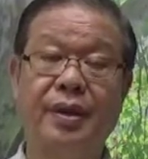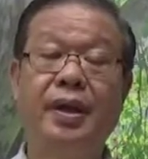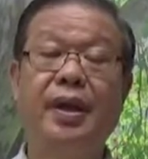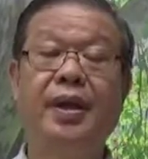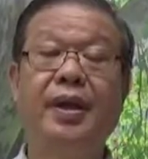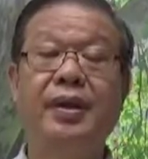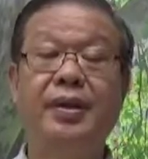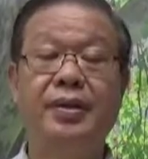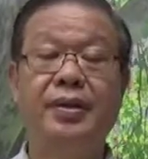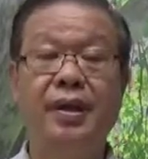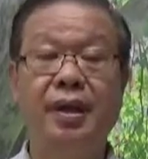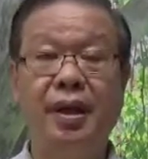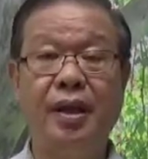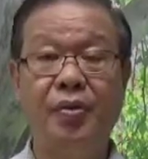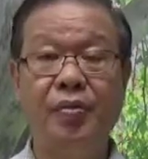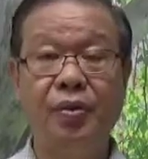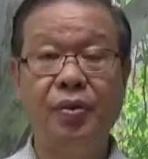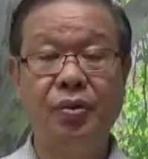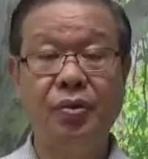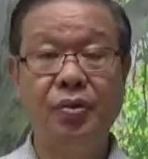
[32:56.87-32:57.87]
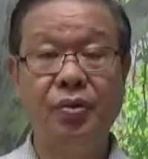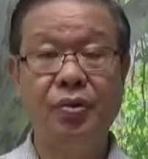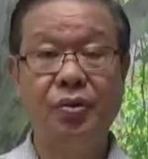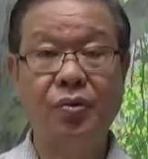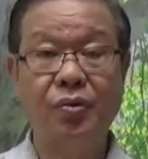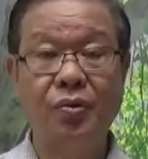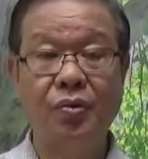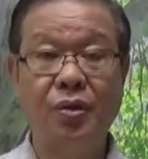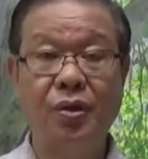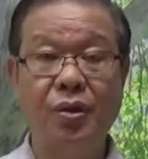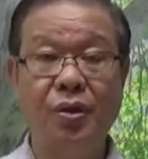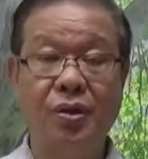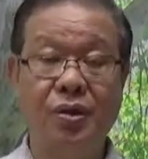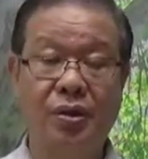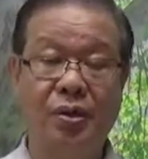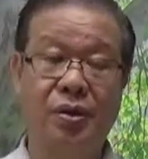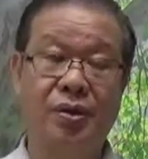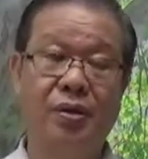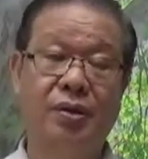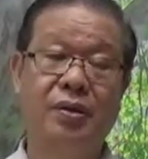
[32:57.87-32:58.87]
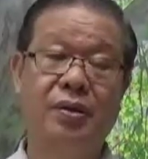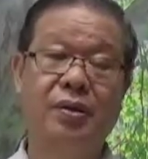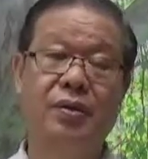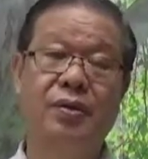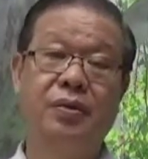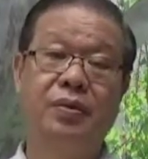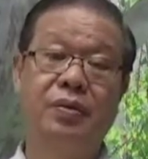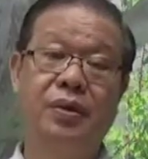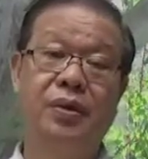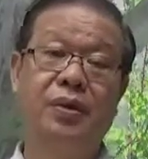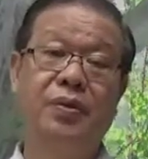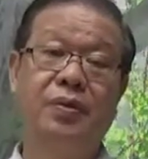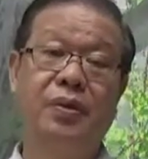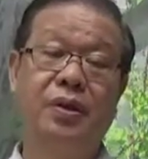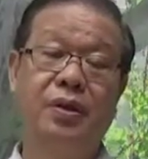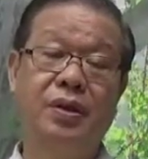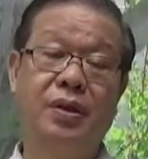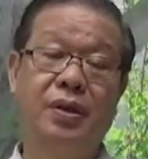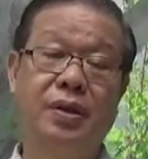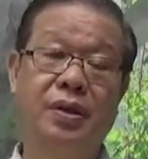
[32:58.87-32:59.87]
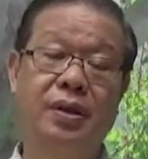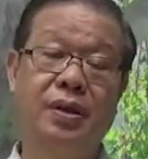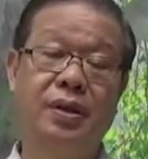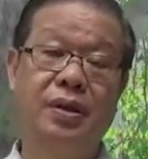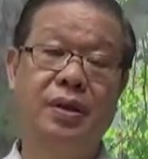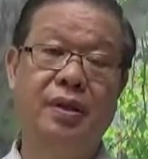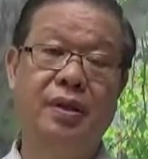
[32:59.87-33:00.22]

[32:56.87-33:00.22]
and is able to walk over the water